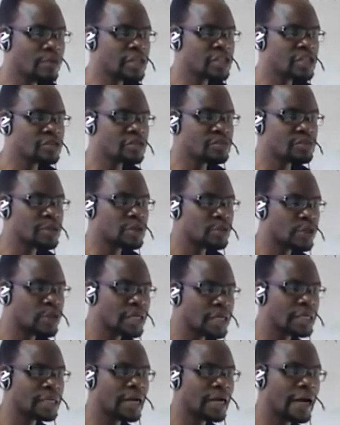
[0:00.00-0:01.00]
is
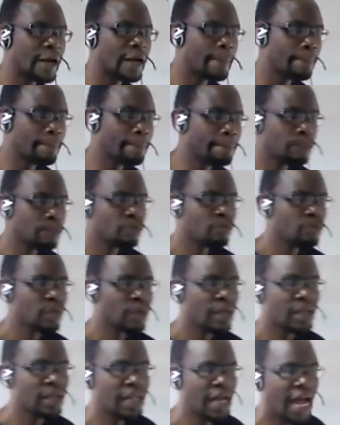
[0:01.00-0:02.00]
between.
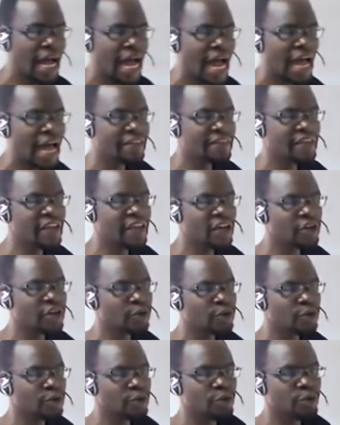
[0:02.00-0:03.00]
I think
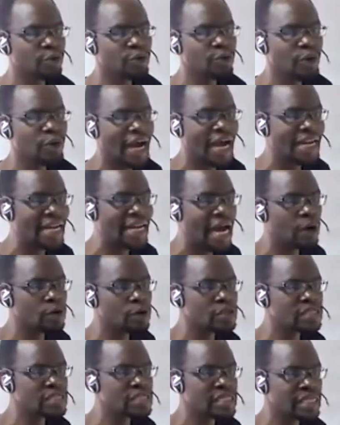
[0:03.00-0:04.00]
you can now
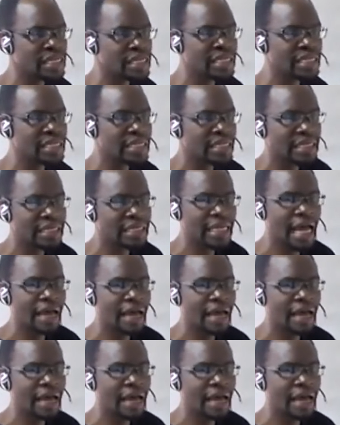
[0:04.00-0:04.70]
see, yeah,